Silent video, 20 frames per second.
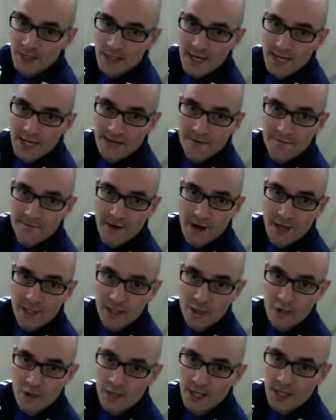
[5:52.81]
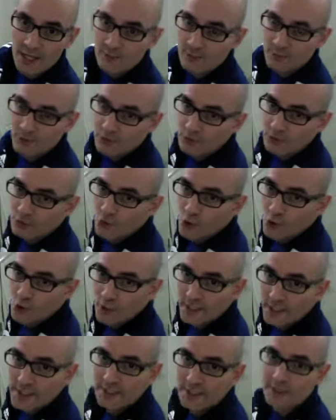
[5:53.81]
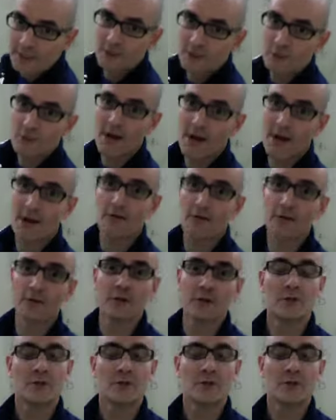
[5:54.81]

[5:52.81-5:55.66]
And then finally our hips turn against the ground.